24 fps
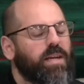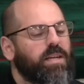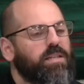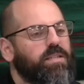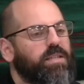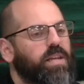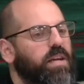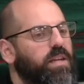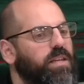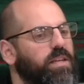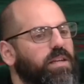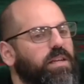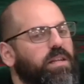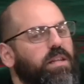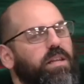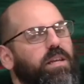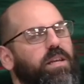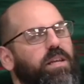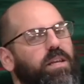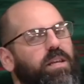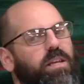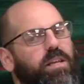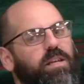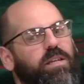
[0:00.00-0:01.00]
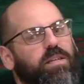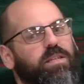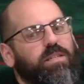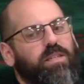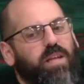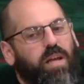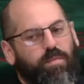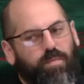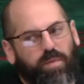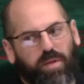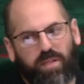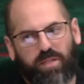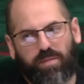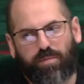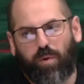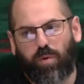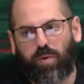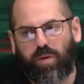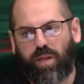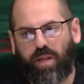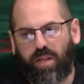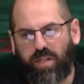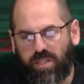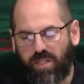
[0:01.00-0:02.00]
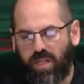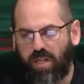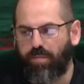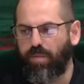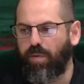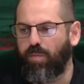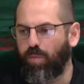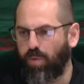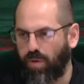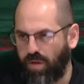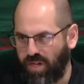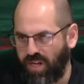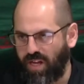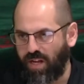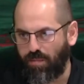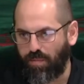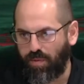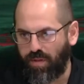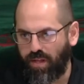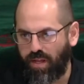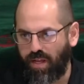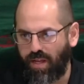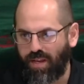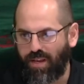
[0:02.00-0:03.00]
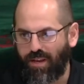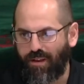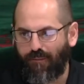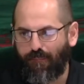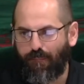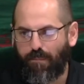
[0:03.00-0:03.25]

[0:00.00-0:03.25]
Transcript: Technically, stopping smoking is a little bit more complicated.